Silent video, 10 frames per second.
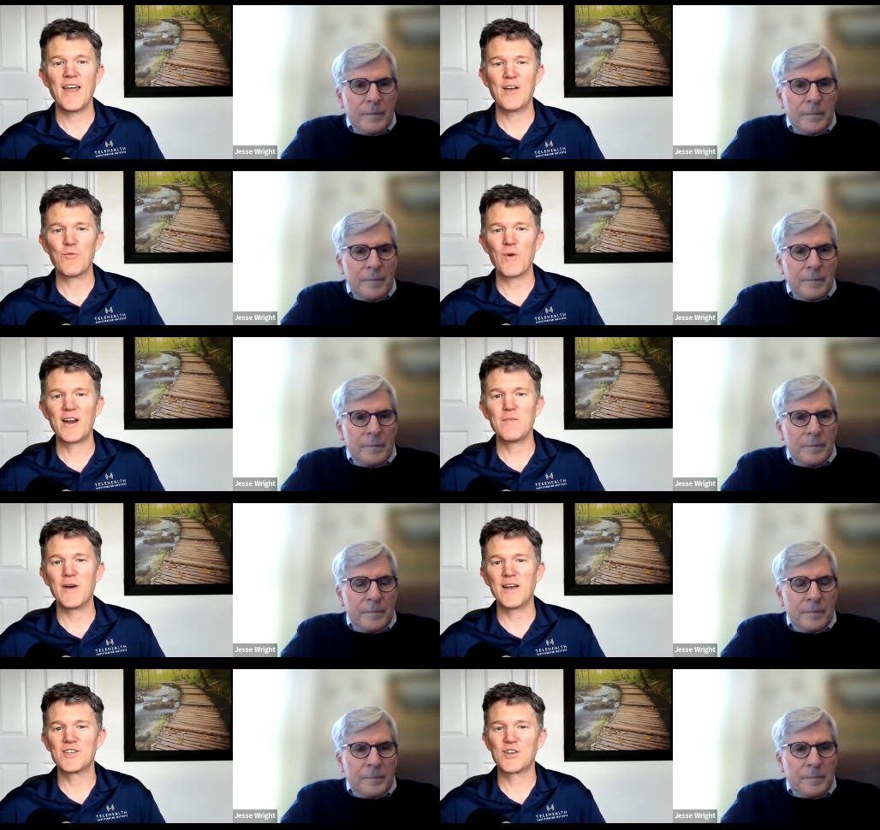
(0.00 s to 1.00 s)
Speaker 1: a
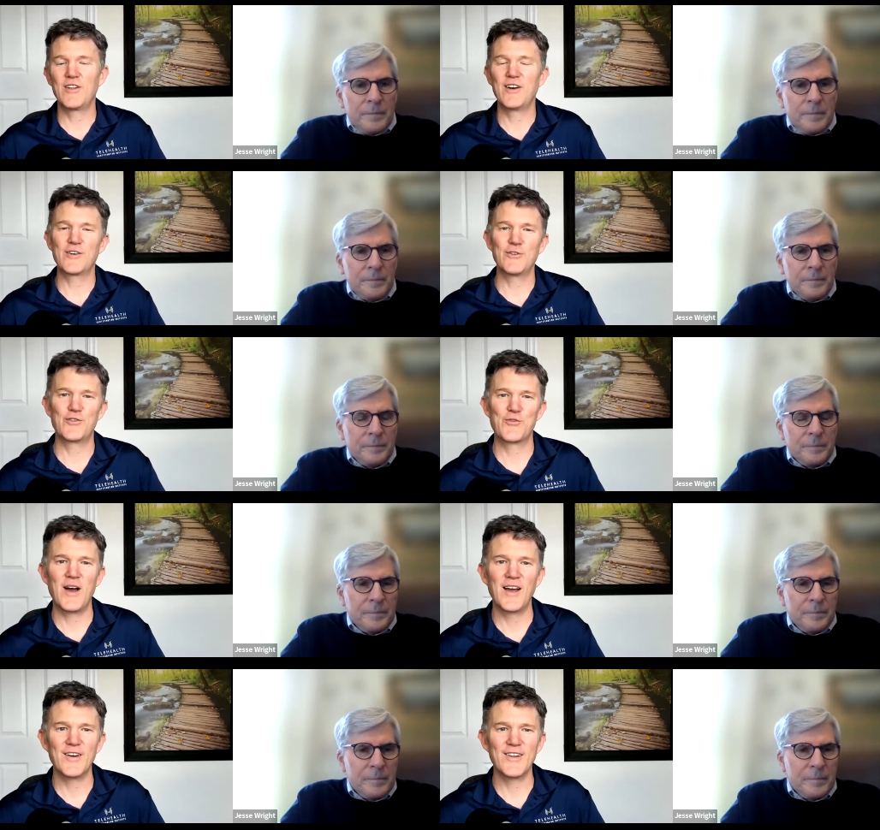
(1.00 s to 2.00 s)
randomized clinical
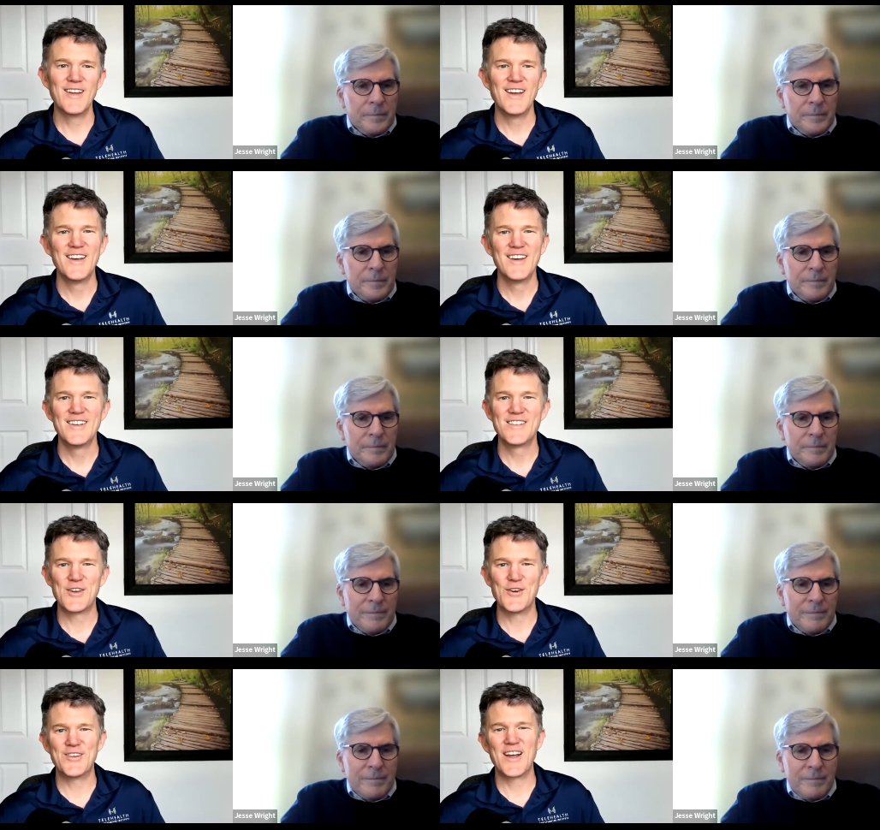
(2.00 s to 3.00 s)
trial.
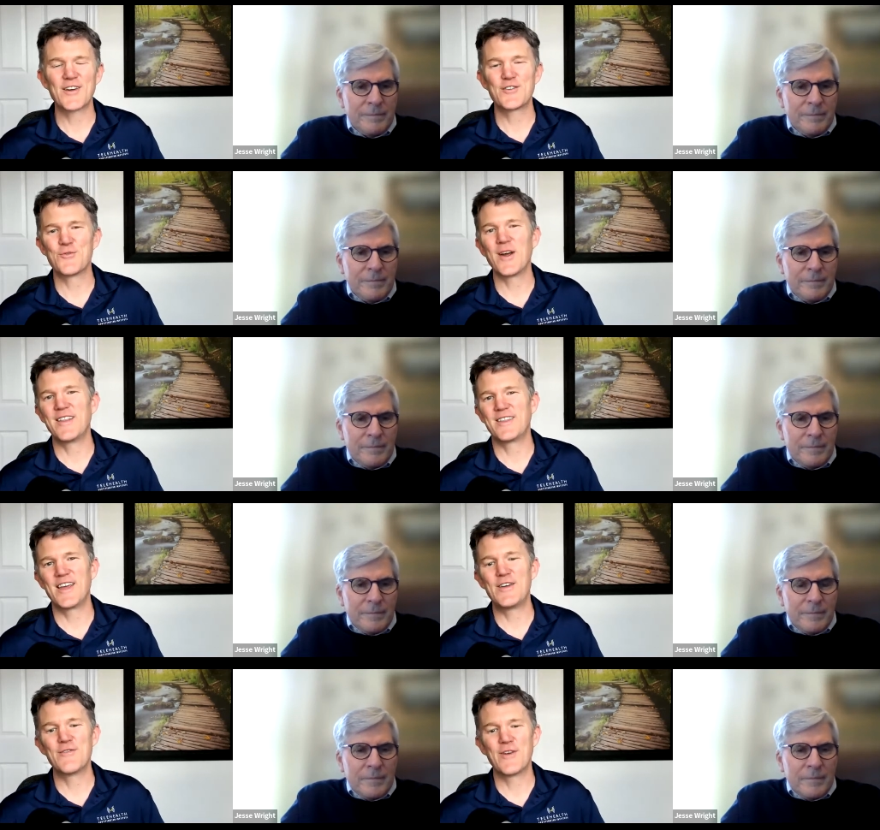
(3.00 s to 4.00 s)
So Doctor Wright,
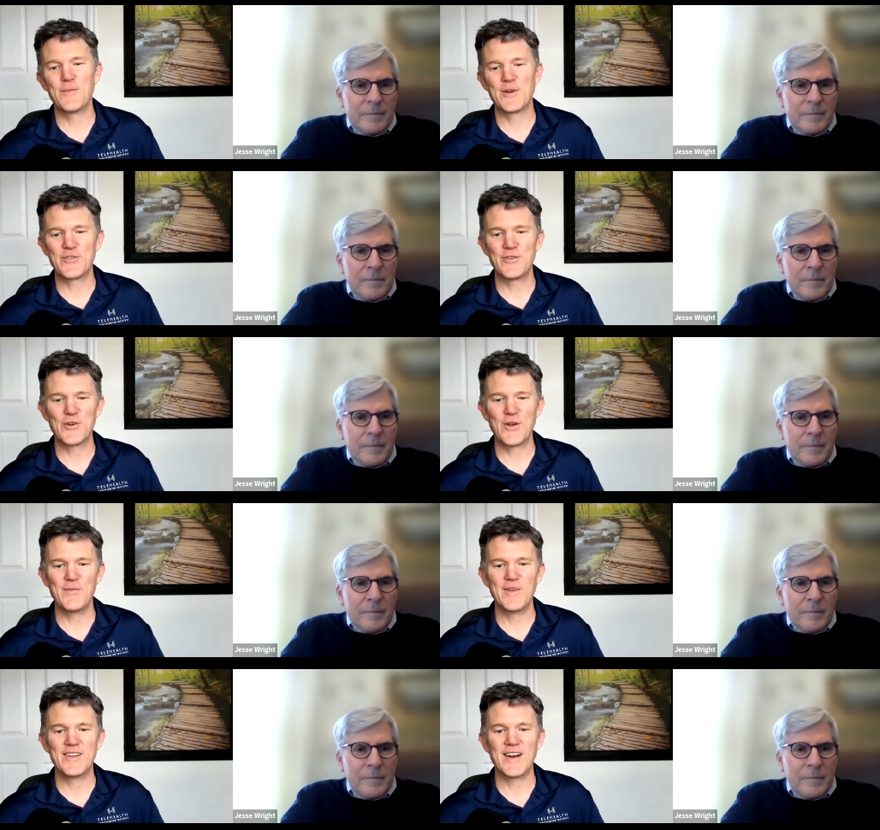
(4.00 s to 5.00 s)
thank you very much for
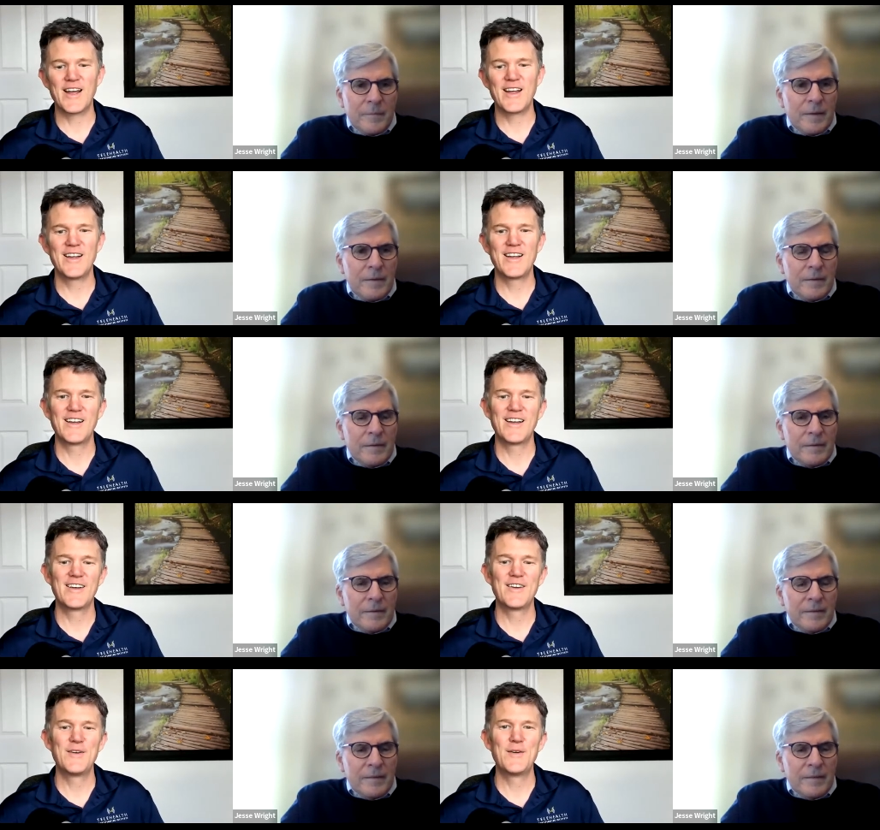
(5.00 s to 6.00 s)
joining me today.
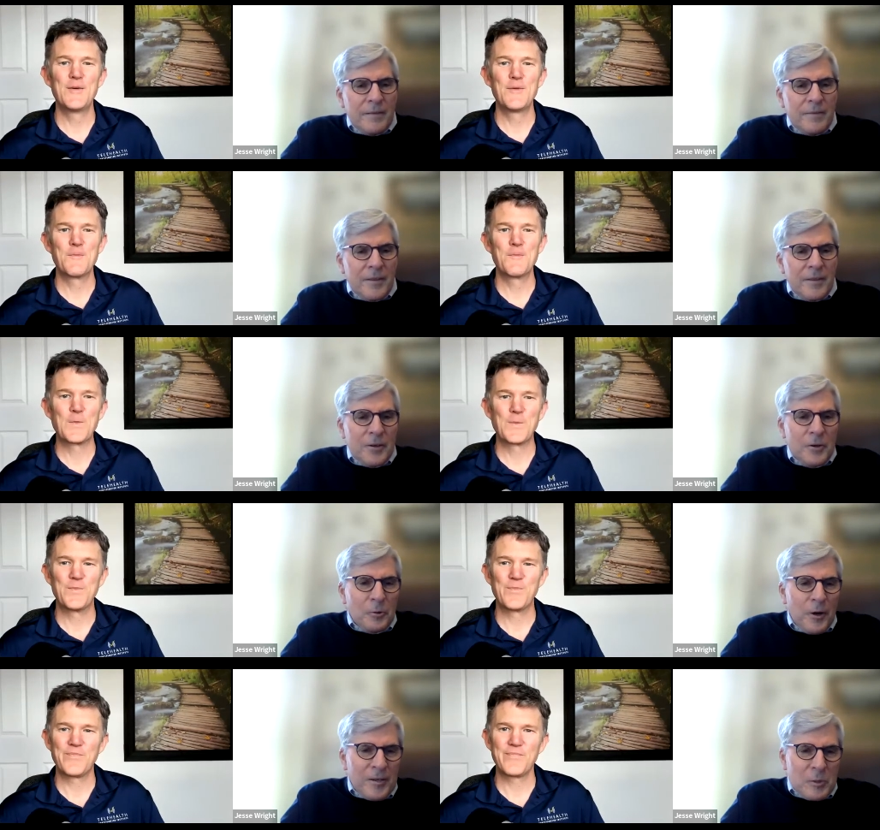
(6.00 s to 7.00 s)
Speaker 2: And thank you,
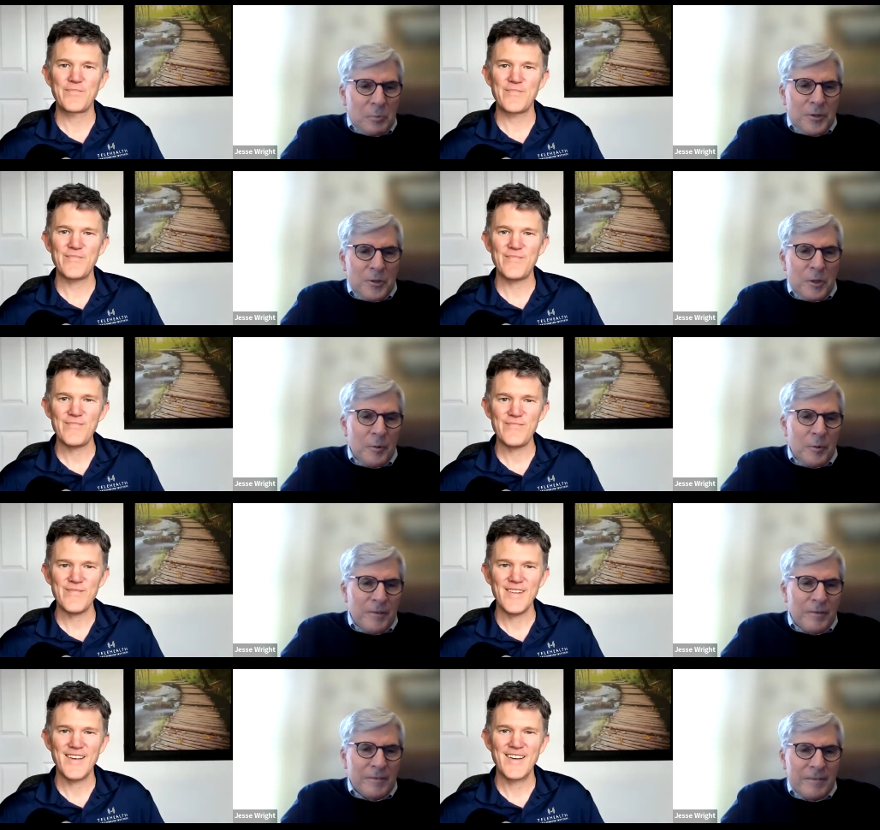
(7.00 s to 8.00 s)
Ray. It's a pleasure to be with
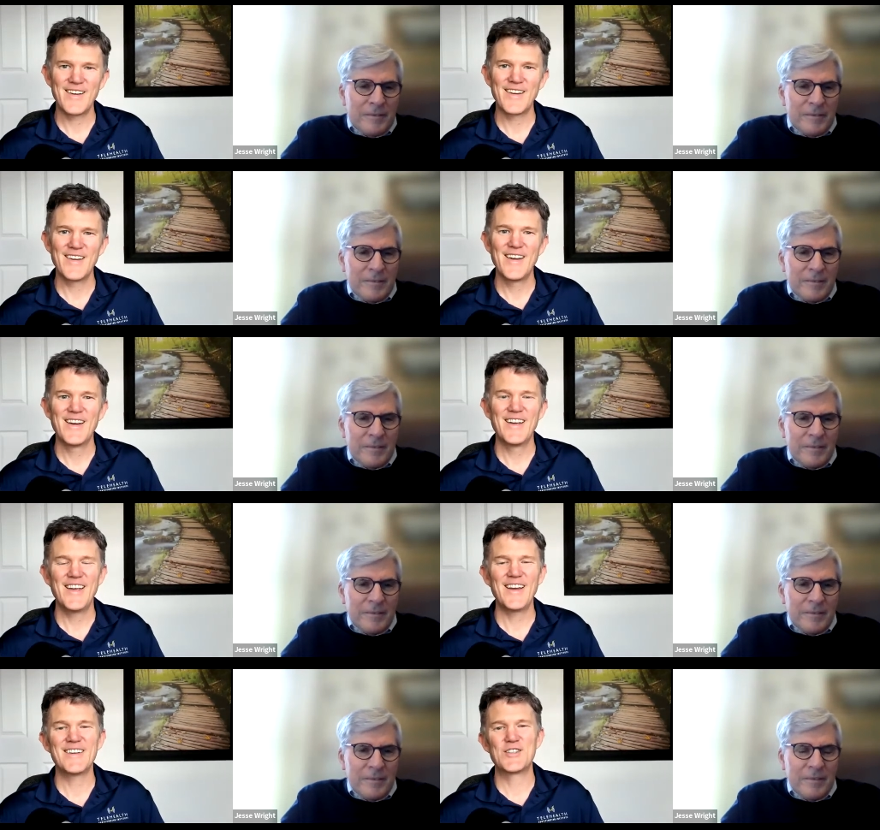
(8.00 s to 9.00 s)
you.
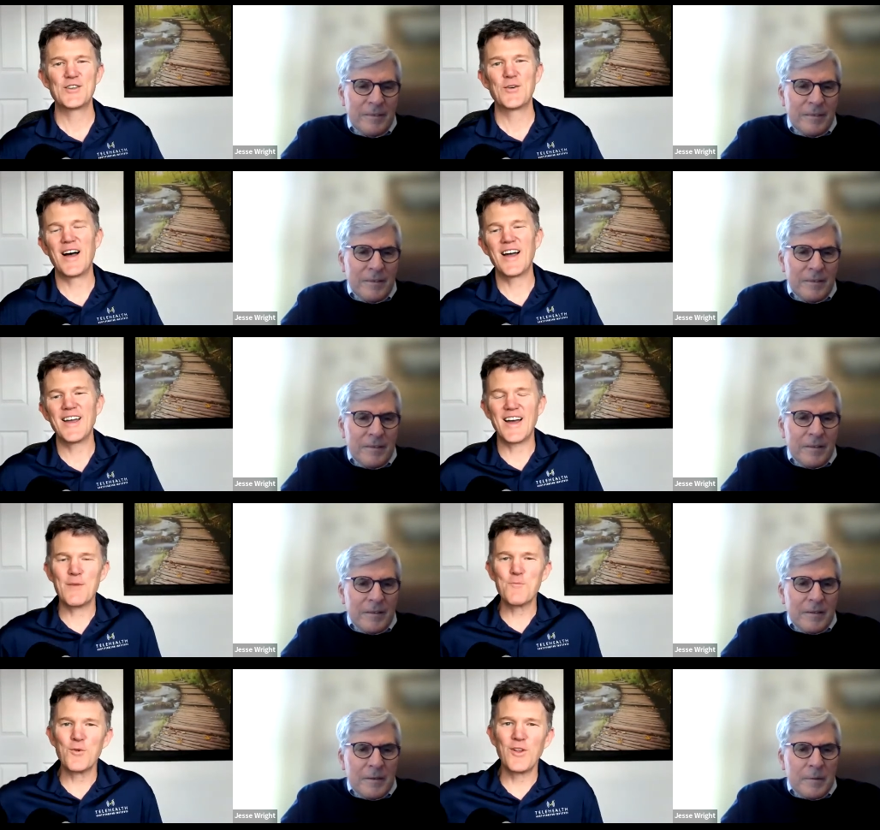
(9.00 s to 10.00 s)
Speaker 1: Yeah, so I,
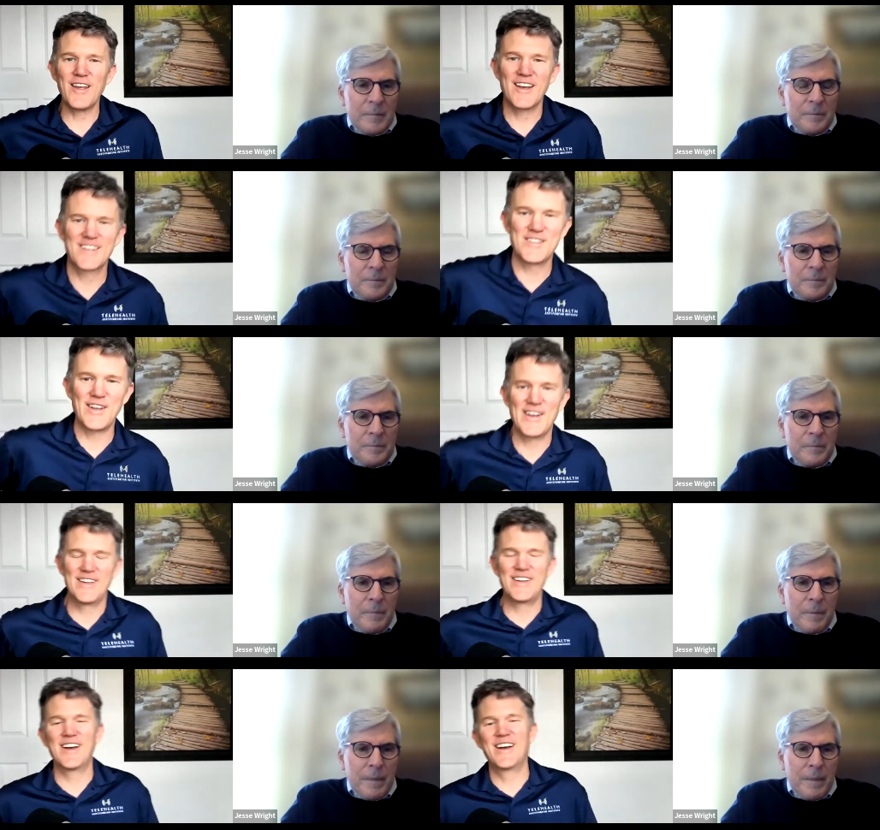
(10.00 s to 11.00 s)
I'm really
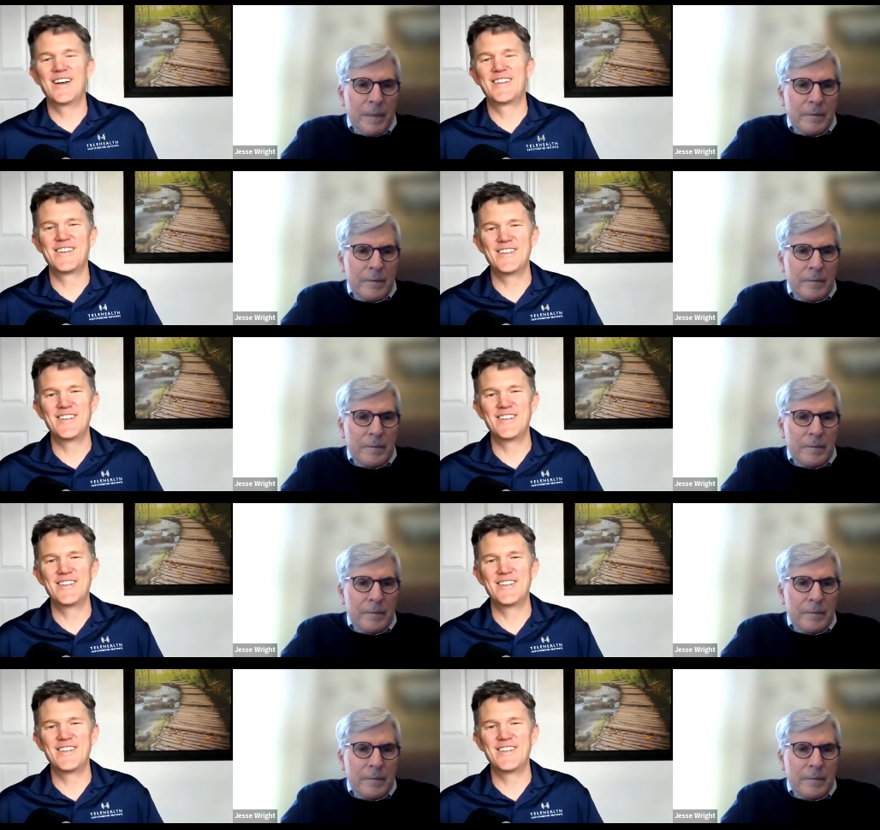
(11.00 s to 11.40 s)
excited uh, to